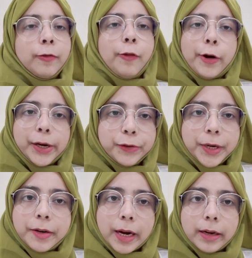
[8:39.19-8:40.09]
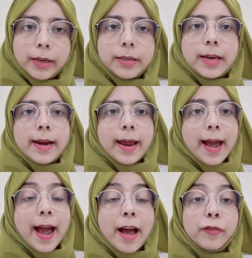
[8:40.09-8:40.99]
foreign trained dentists and
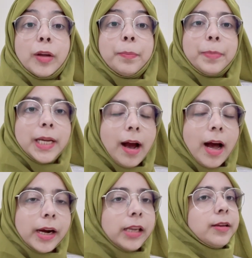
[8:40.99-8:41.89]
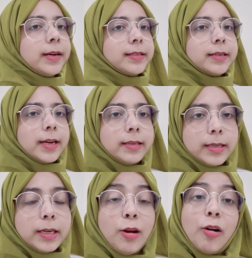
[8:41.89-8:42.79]
have the PR and the
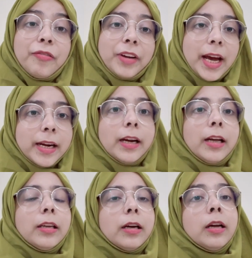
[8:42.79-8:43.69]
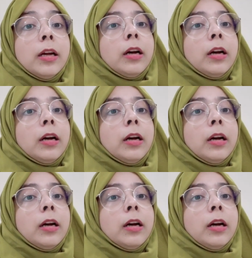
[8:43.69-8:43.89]
residency of Canada,